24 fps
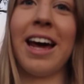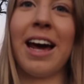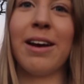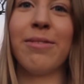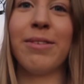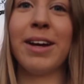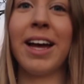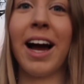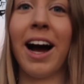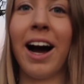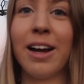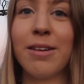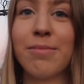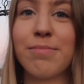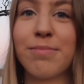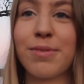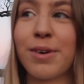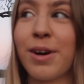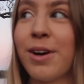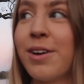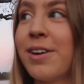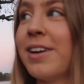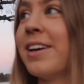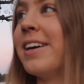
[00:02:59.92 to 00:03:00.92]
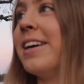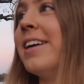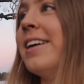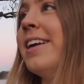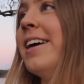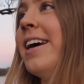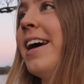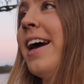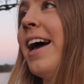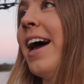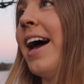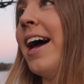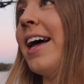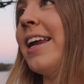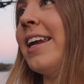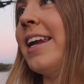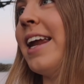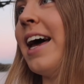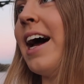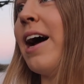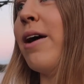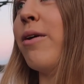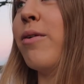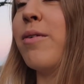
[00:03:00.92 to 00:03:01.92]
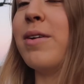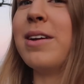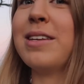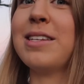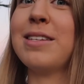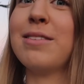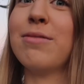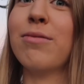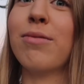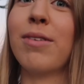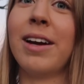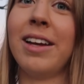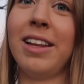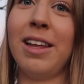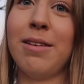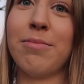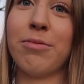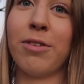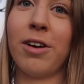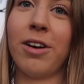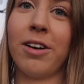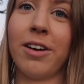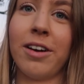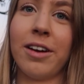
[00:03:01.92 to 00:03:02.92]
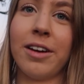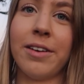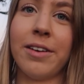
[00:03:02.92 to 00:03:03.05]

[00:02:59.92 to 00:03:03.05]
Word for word: and we unbroke it and, and now it's really broken.